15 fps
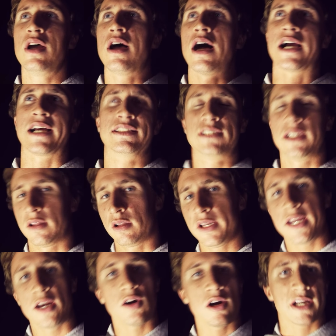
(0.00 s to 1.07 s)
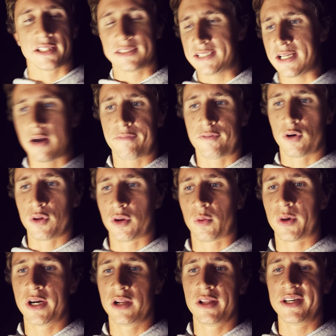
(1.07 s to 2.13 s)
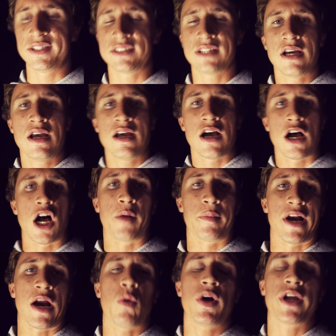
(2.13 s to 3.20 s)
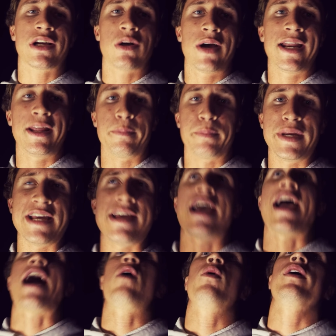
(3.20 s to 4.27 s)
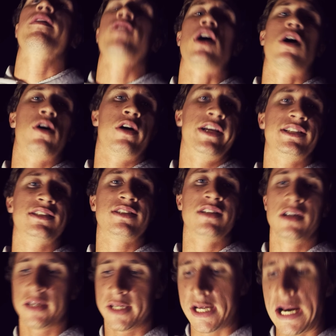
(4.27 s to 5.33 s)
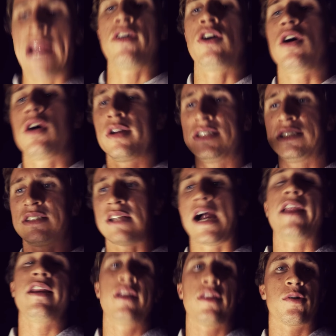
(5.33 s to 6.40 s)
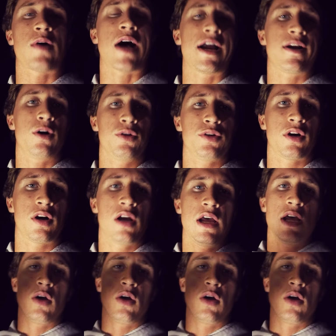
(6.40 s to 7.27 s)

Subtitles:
I can see the leader, I can see how full the reel is, and I want to go ahead and beat out of the harness, get out of the harness, slide it into the rod holder.